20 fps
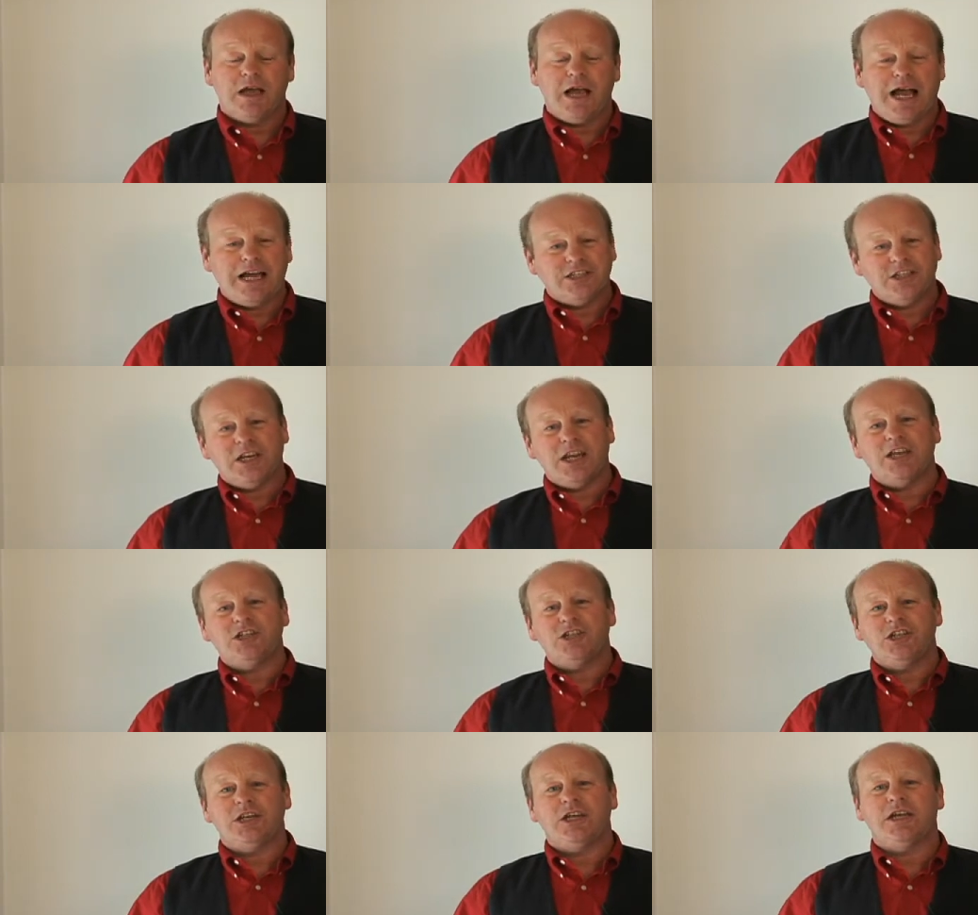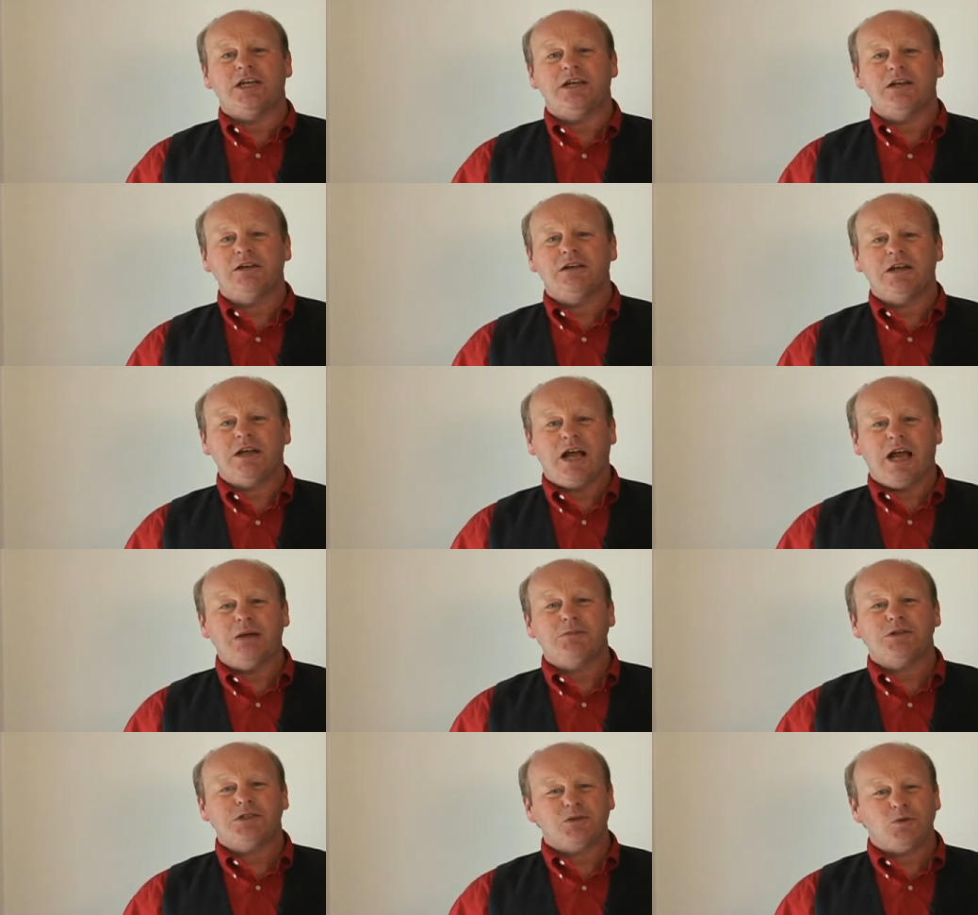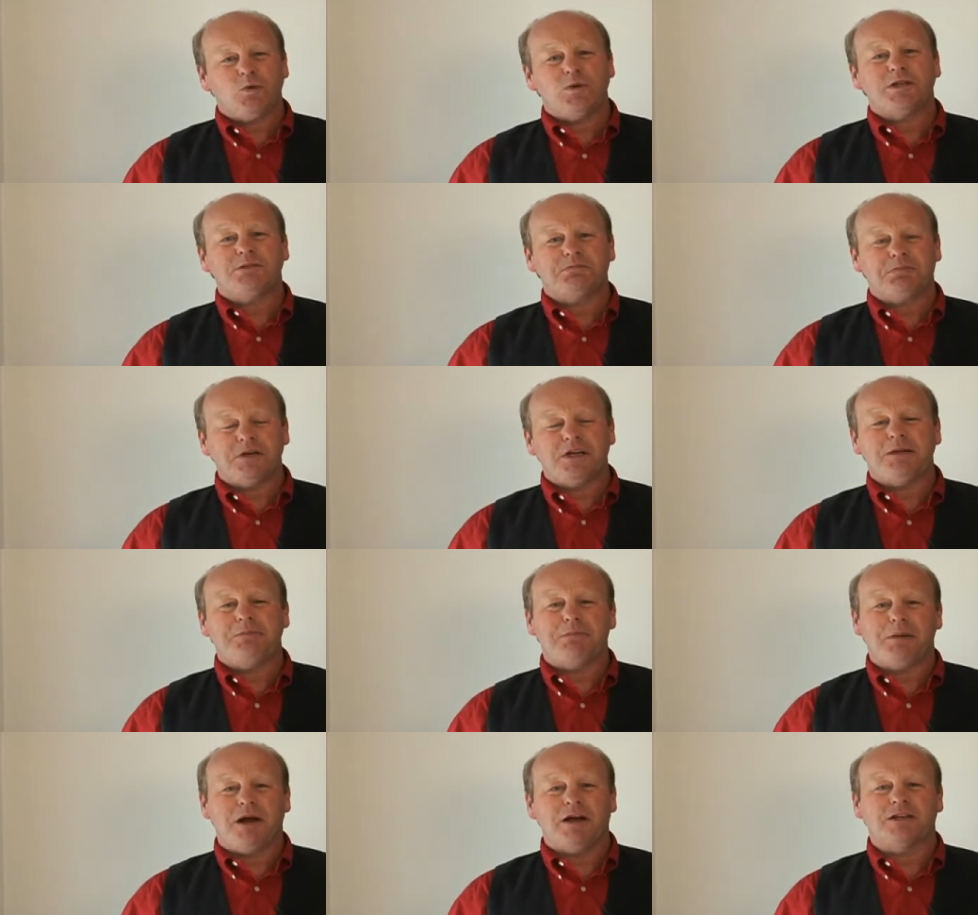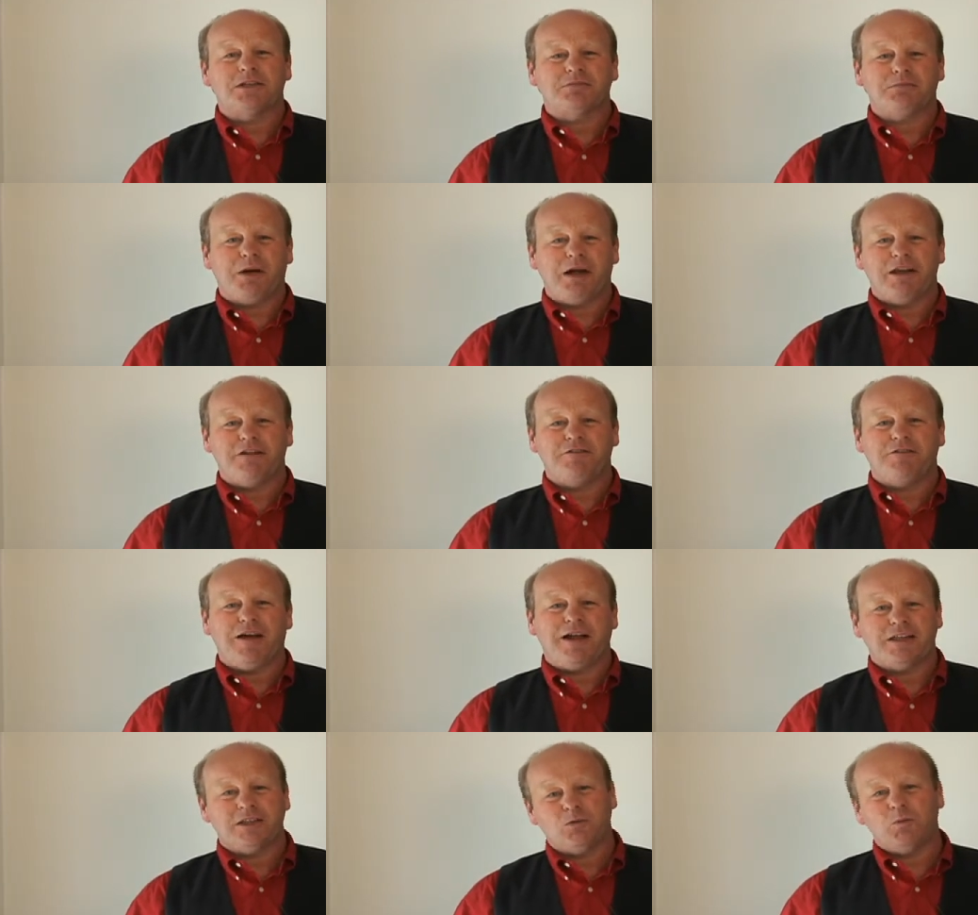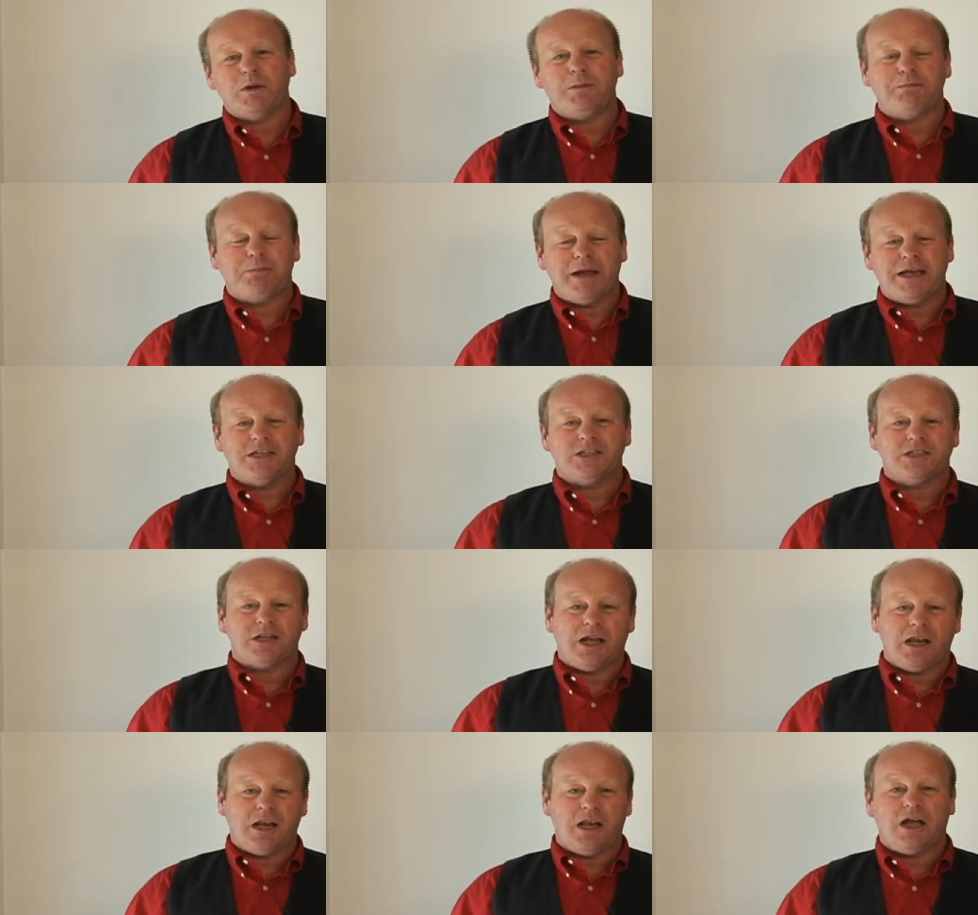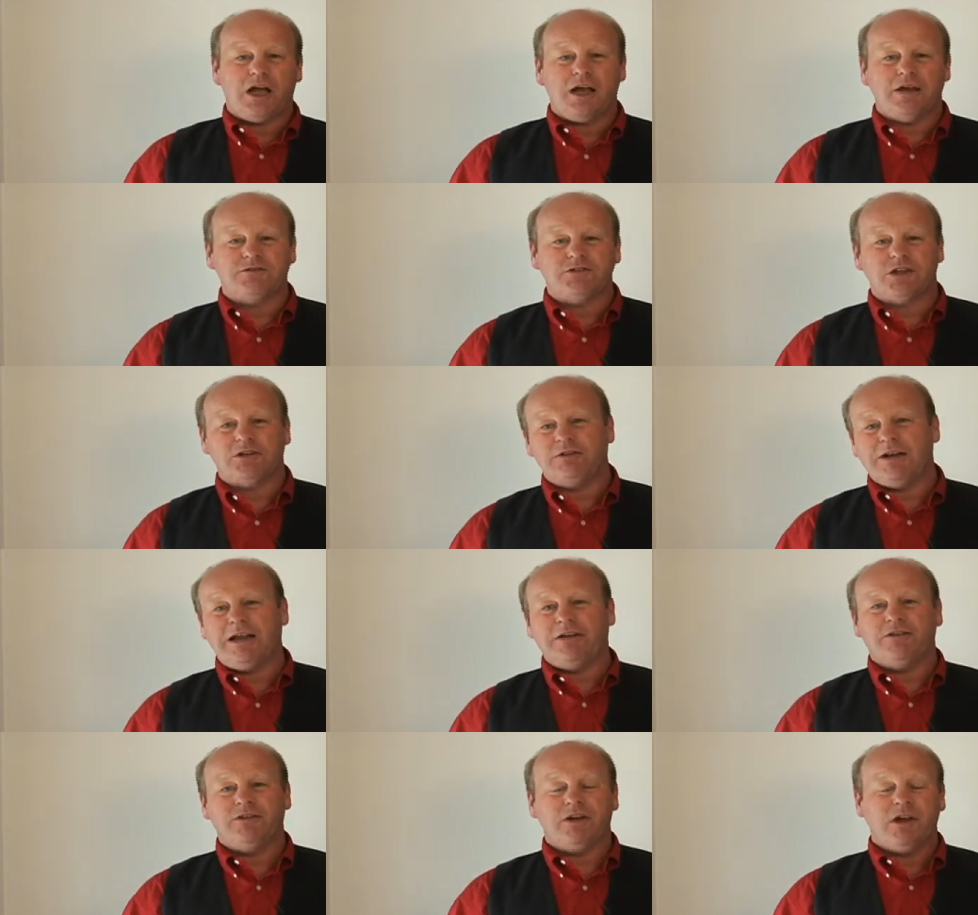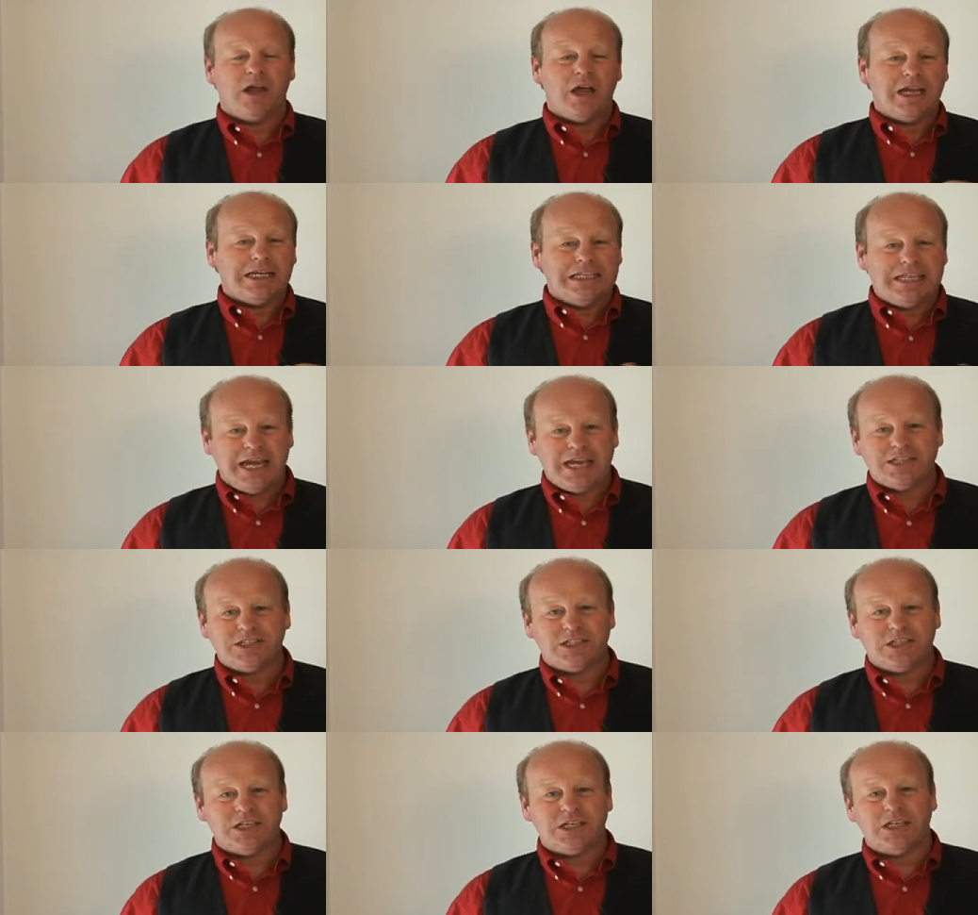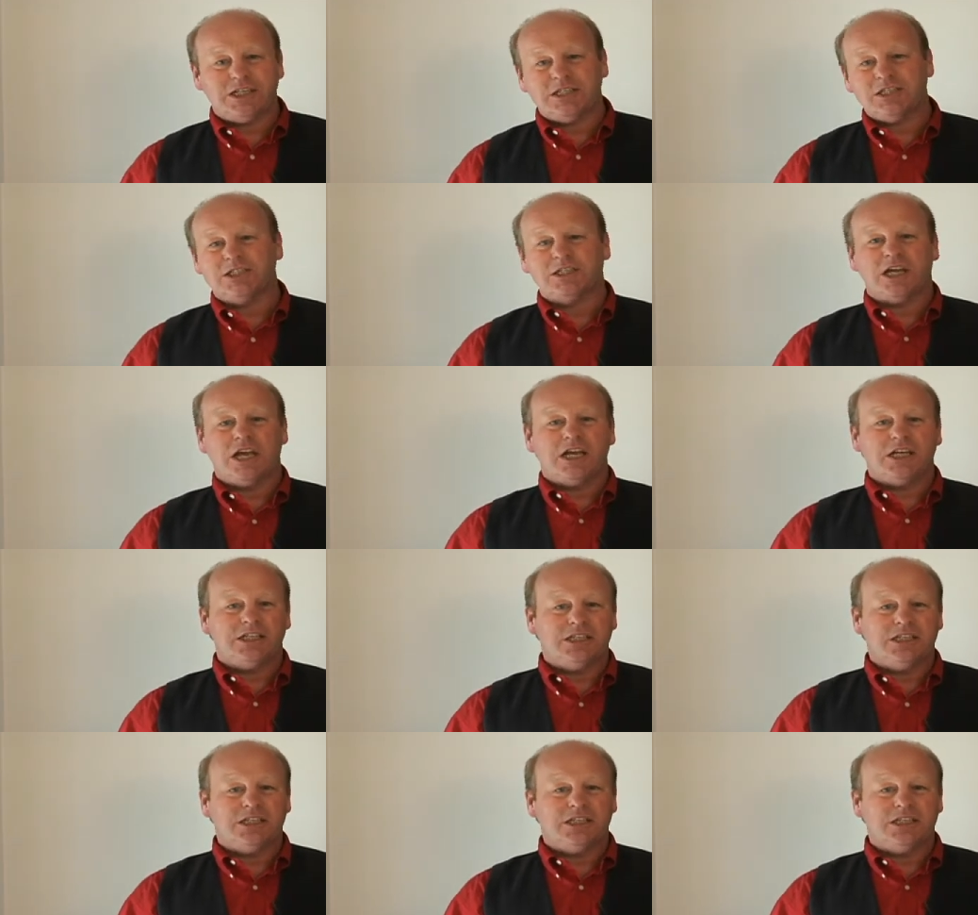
As an engineer, I was always pretty bugged by the fact that we based our lives around guesses,